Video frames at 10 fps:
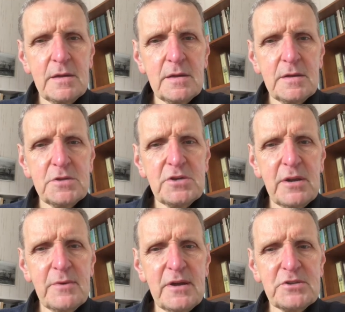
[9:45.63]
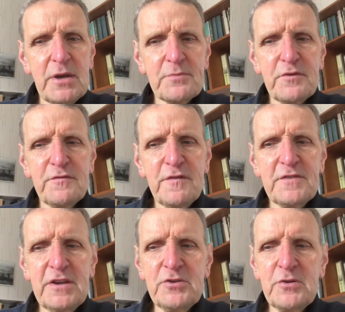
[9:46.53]
Jeremiah chapter
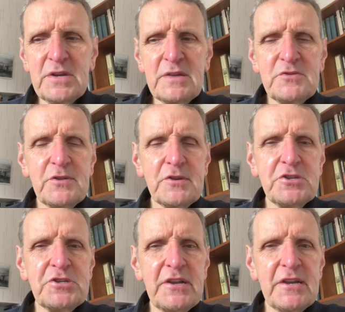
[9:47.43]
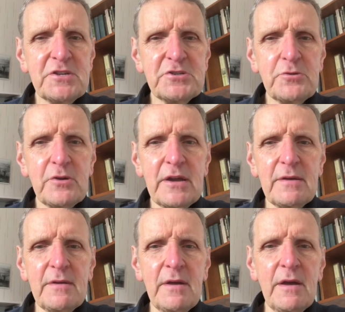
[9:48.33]
52 gives you the chilling story
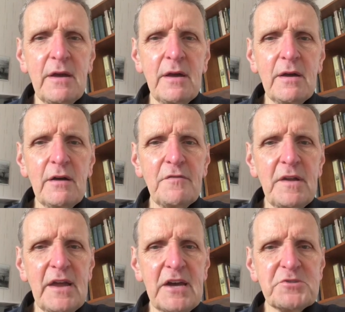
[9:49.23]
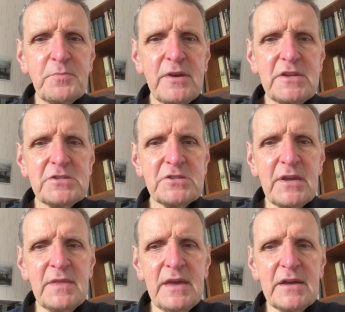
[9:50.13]
of the last priests in
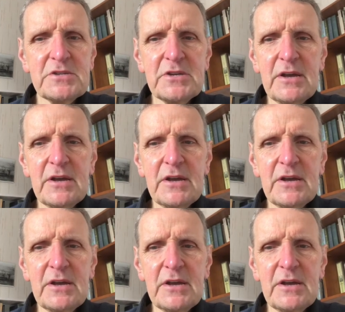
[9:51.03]
the exile.